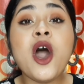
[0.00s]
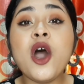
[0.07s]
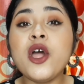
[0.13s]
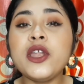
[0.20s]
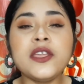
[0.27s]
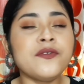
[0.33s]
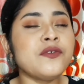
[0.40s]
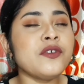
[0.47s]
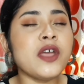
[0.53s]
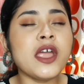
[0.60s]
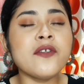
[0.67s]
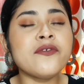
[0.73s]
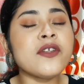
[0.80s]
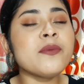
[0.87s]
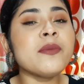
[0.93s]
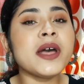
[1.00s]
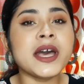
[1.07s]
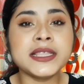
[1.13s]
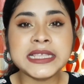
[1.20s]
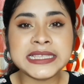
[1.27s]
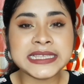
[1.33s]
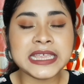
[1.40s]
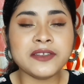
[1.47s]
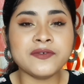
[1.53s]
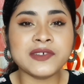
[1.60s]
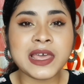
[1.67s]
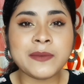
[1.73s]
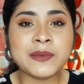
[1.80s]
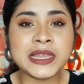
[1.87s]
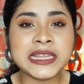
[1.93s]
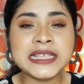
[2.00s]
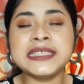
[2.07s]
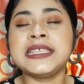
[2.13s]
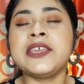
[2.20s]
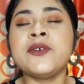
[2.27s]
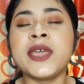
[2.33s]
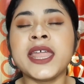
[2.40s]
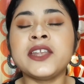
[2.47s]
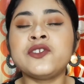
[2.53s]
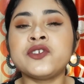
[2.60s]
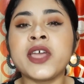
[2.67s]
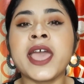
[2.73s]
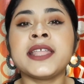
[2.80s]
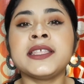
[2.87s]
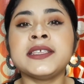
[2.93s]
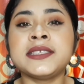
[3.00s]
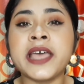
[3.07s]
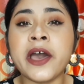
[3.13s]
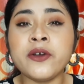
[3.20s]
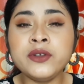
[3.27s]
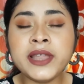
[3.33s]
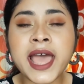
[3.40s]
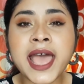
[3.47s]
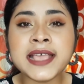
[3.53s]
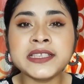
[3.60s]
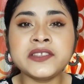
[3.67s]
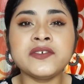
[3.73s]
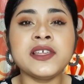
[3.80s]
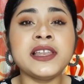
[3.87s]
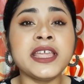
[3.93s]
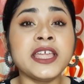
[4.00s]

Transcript: or if you are from other skin families, you can try this out as well.